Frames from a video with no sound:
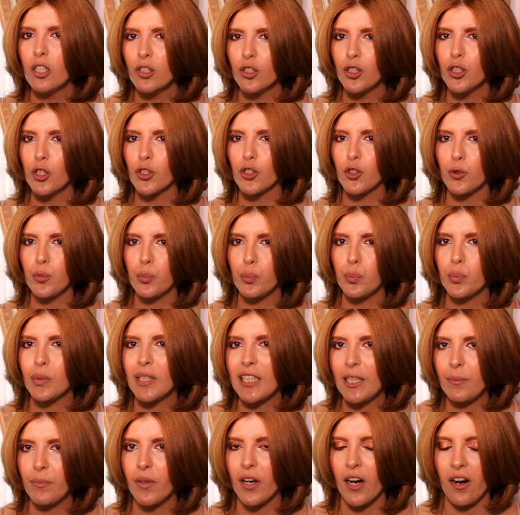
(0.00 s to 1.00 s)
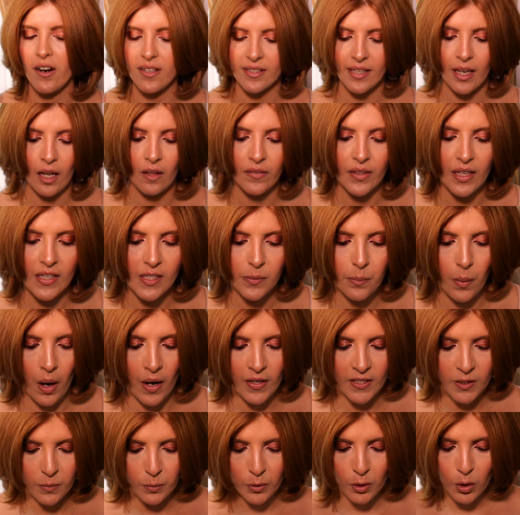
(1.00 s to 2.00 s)
you know, to keep the hair as healthy as
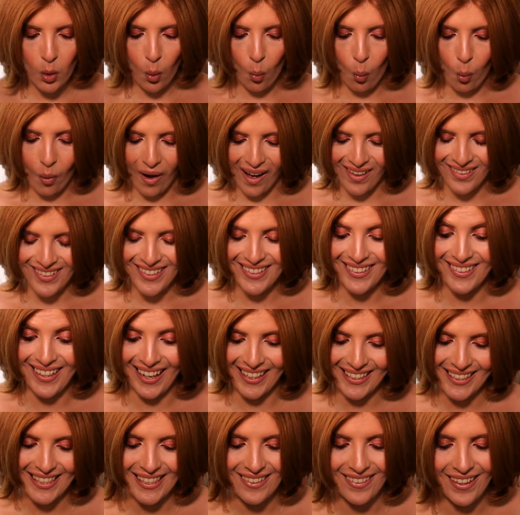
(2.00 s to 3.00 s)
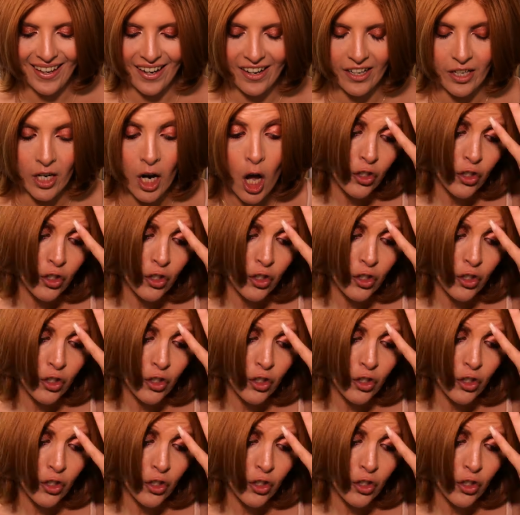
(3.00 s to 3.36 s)
possible while lightening the hair.